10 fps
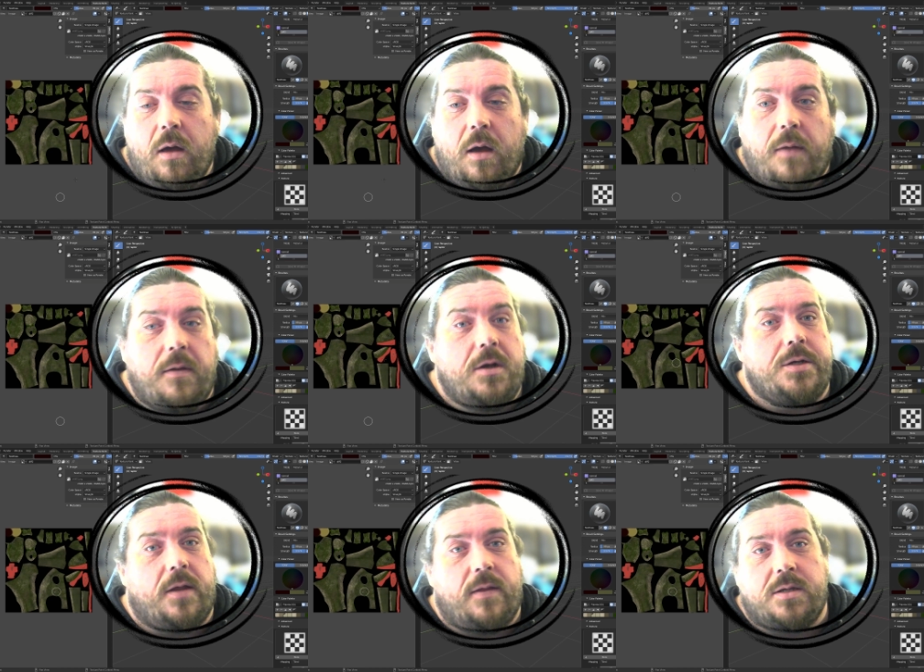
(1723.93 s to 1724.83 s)
And then just
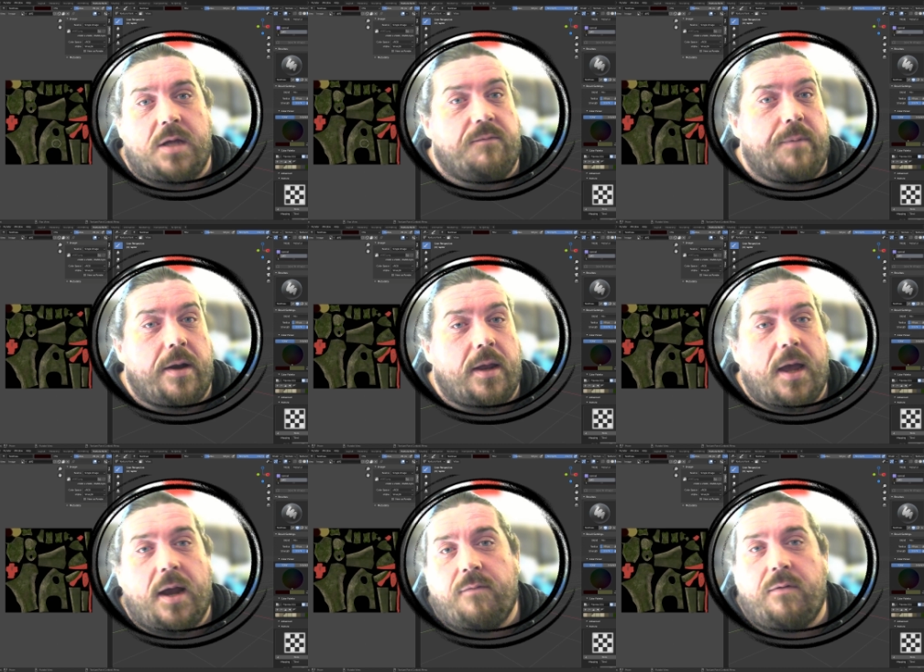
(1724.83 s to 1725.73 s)
hit that save button
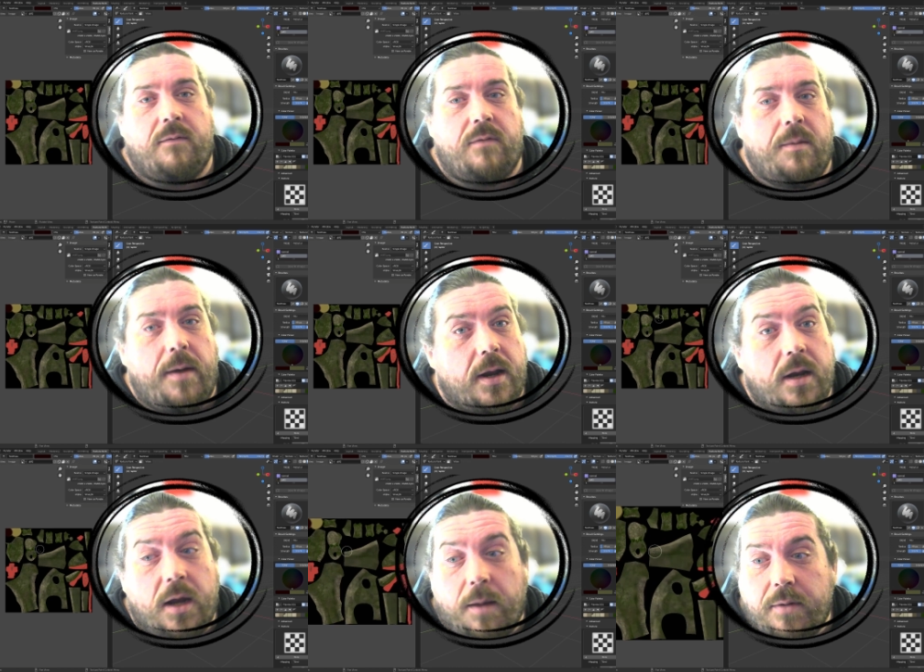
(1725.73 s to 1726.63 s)
again if you make any
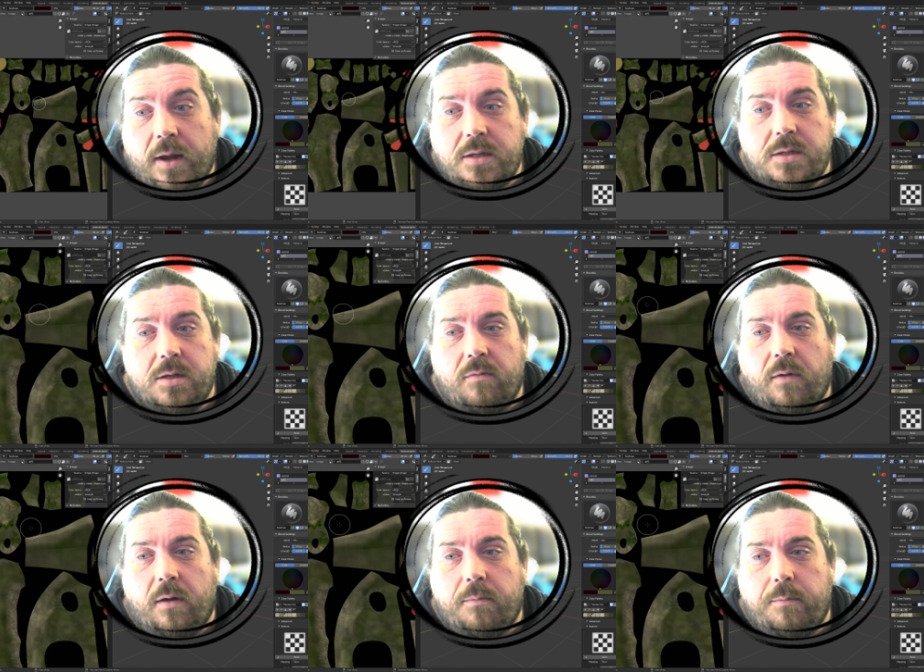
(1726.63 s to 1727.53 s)
updates. So if
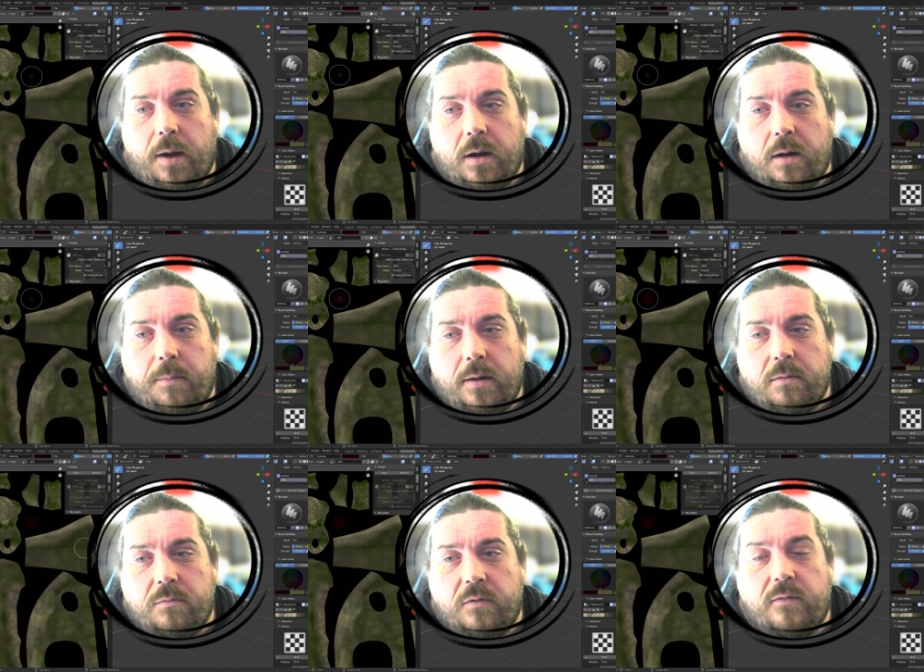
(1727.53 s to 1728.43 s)
I painted a bit
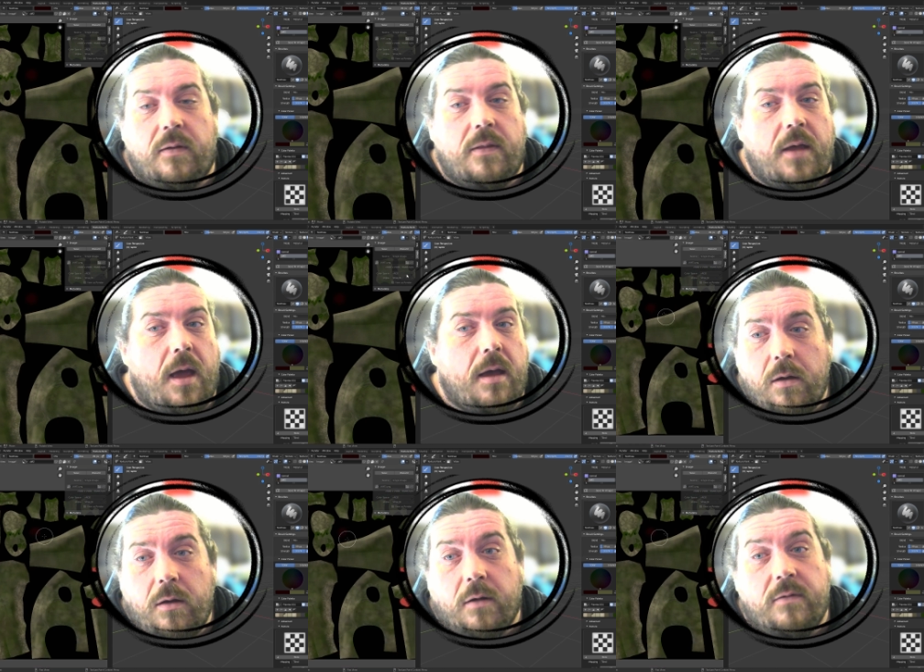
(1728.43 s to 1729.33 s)
just in there,
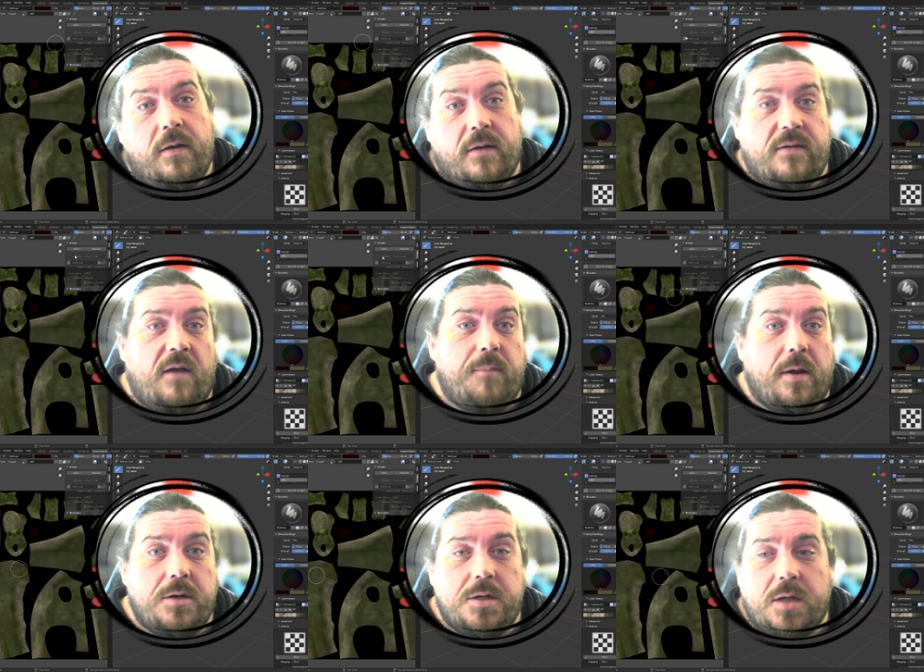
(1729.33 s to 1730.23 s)
you can see that save
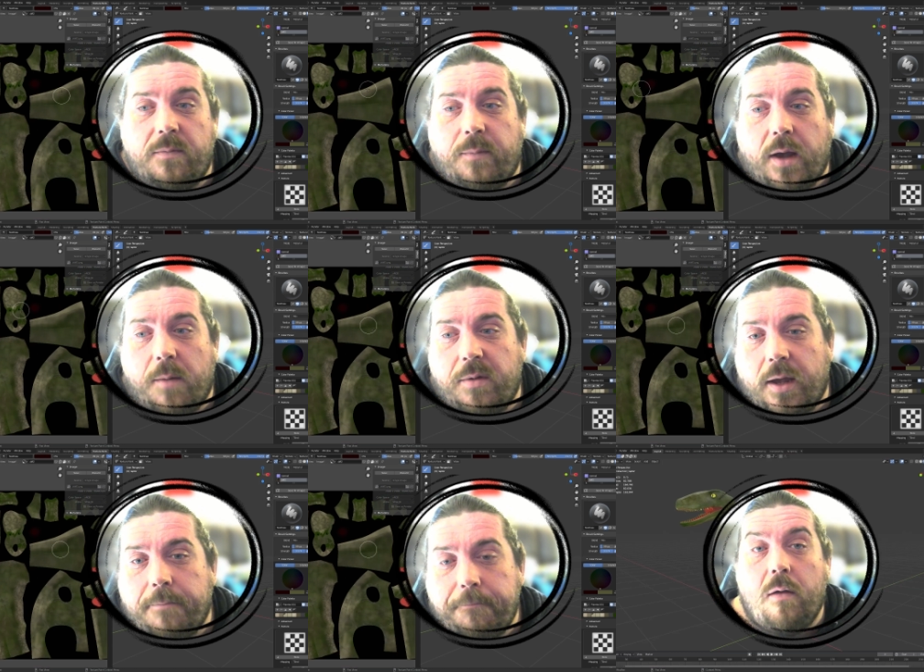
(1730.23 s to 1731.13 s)
button just comes back up again.
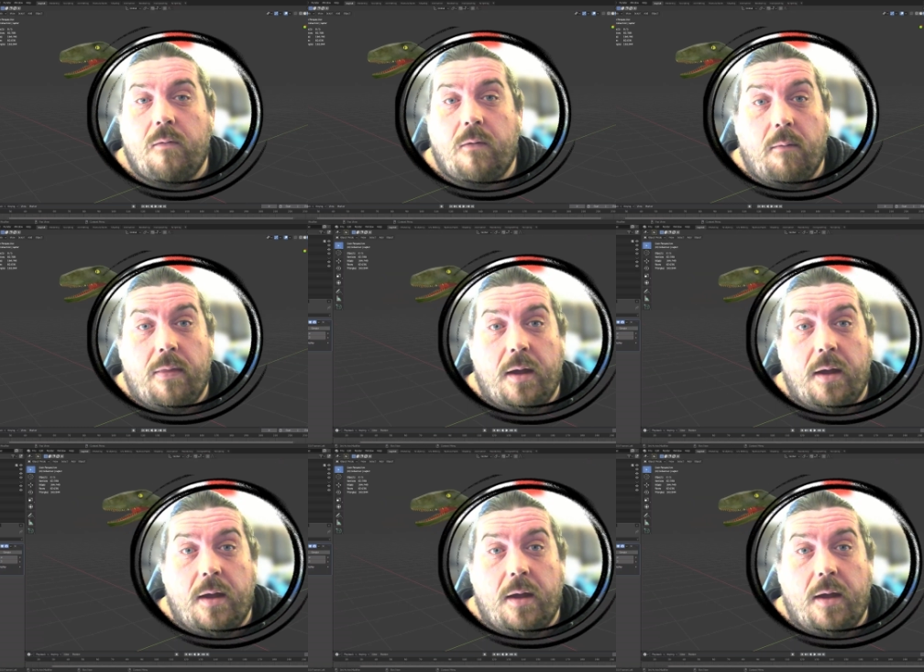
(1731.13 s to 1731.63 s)
So with that